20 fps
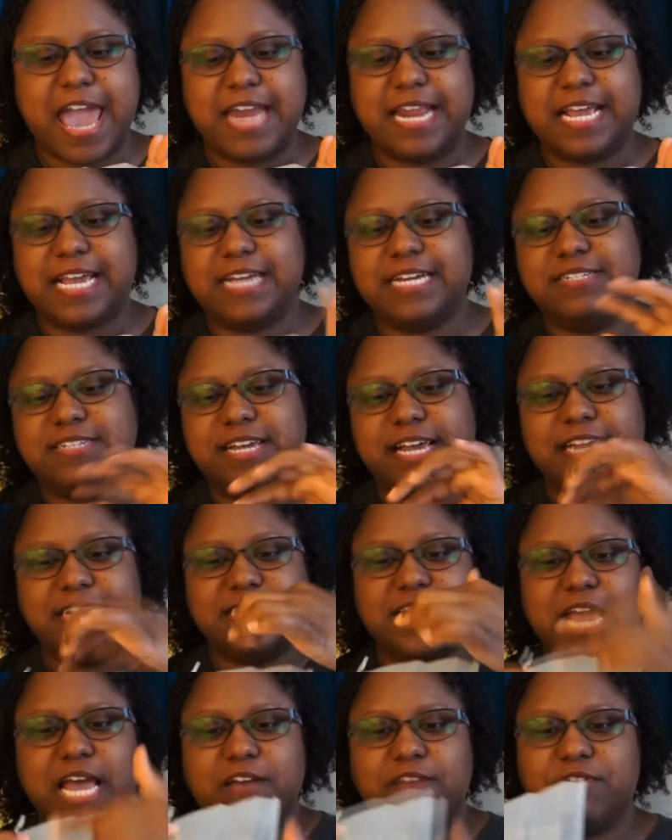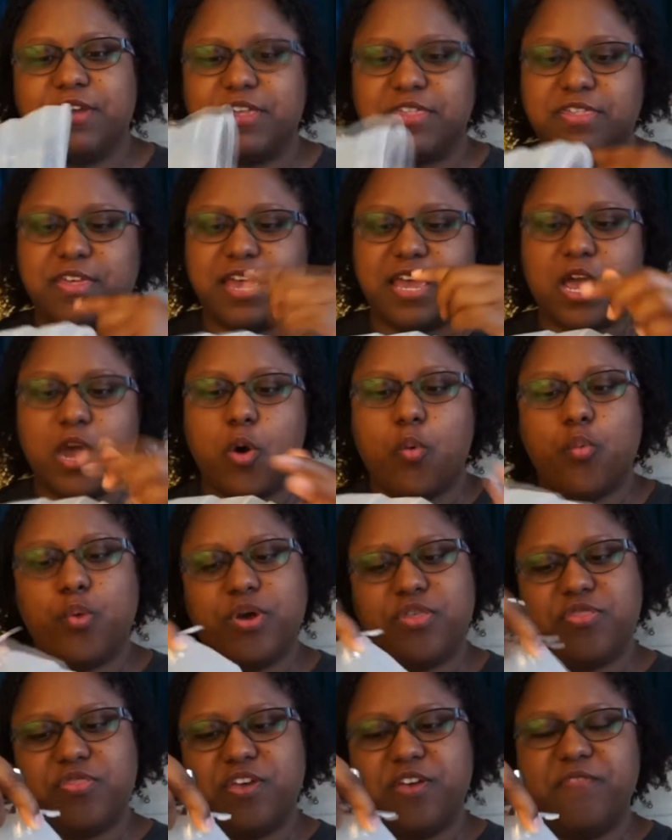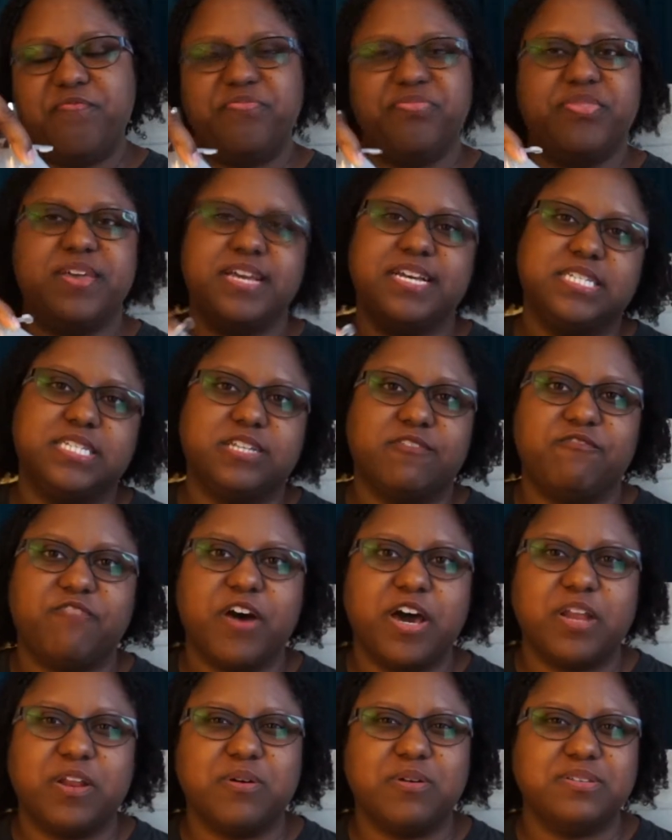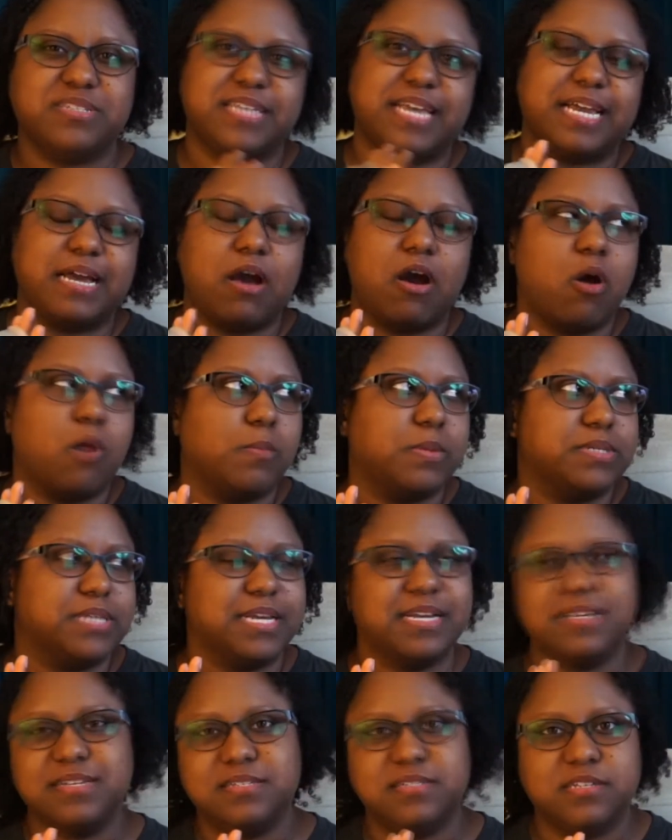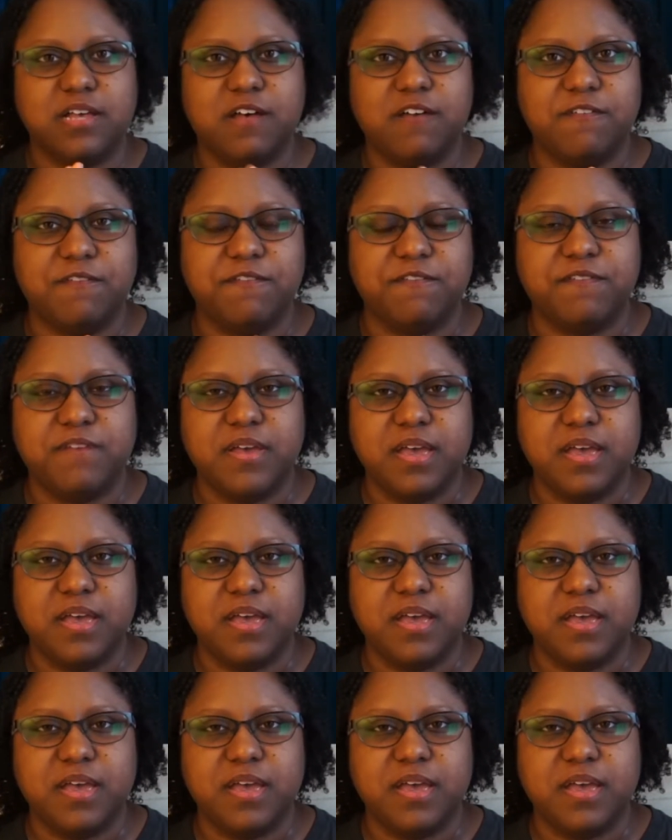and it contains everything within this funnel. It's like almost like a self